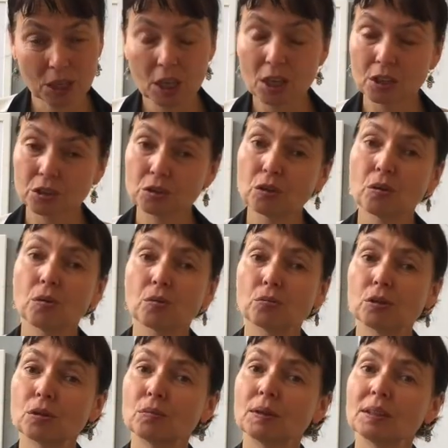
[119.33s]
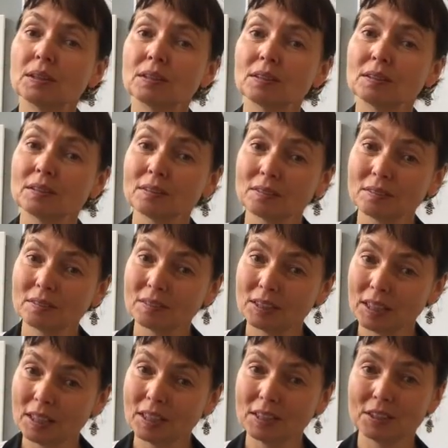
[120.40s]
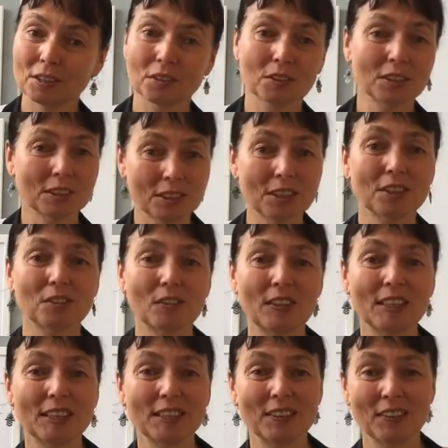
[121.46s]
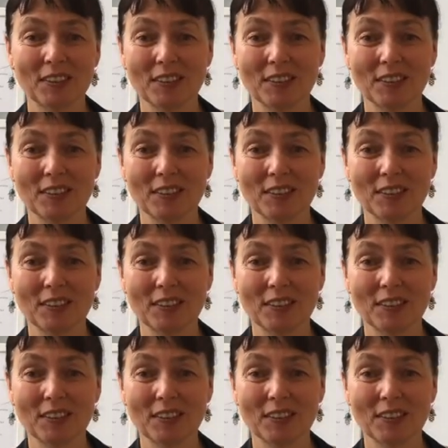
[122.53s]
So we will take into consideration